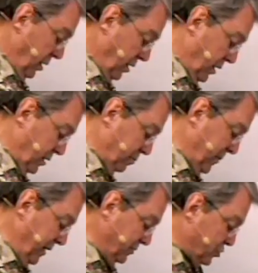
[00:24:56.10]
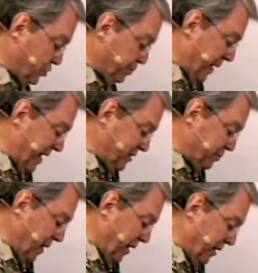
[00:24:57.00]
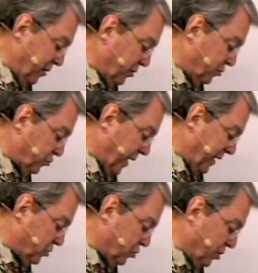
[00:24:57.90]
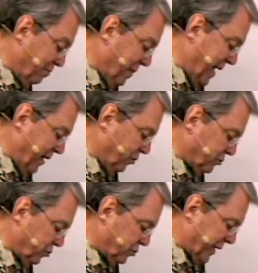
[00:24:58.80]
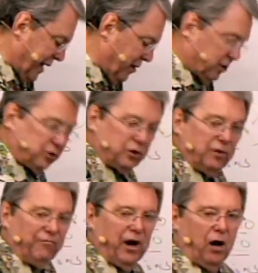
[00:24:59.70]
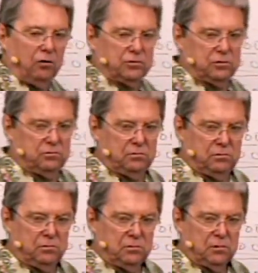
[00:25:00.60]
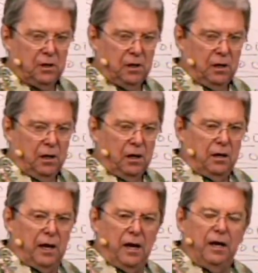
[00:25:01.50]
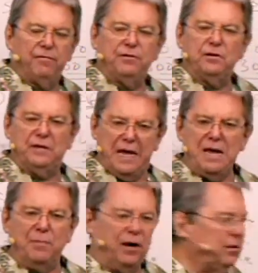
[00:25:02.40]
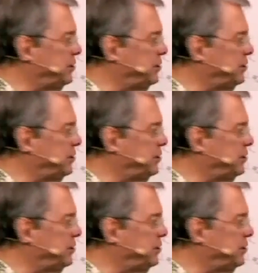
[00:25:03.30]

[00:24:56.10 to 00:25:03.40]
It means spasmodic contraction or mangled or tear, to convulse. Now, if a demon,